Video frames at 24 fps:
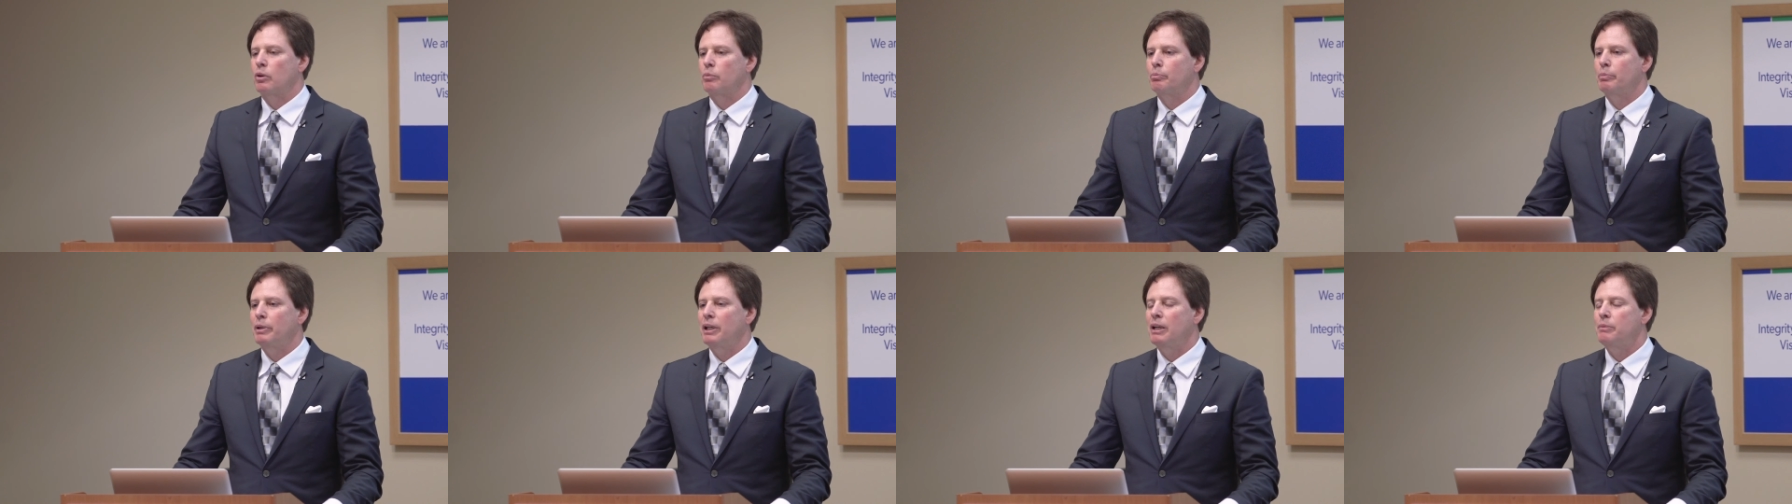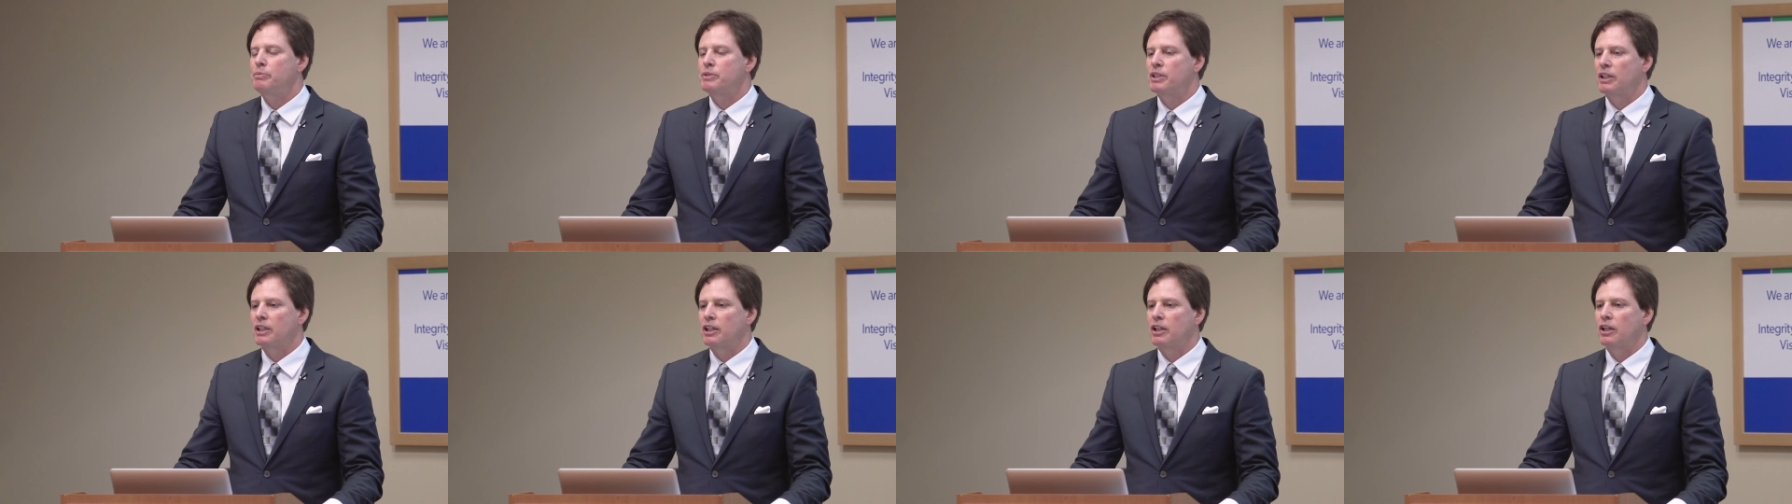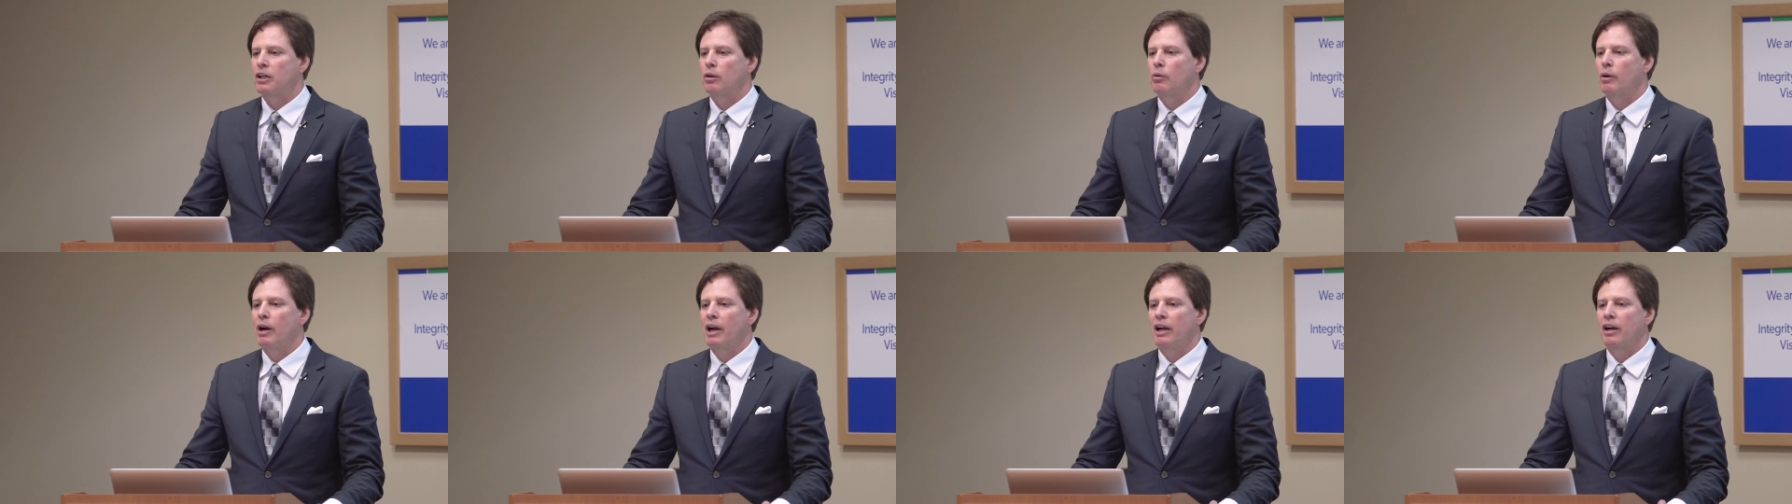Rabebe
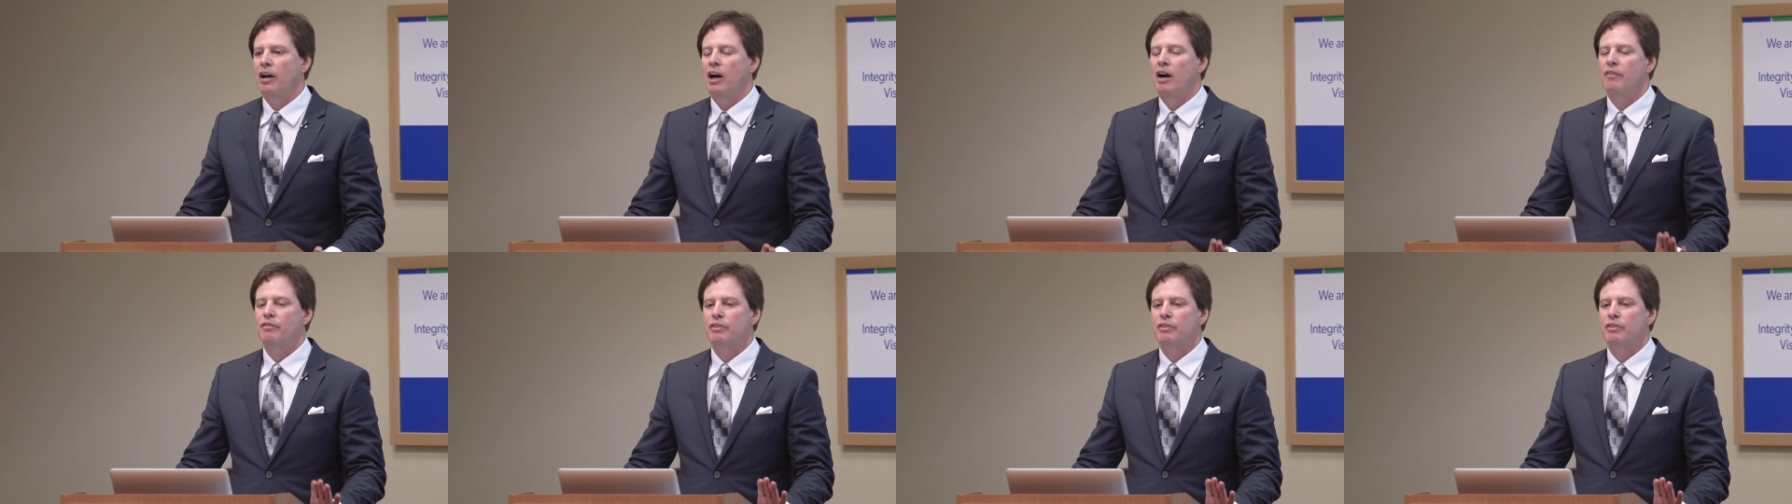Tekeraoi,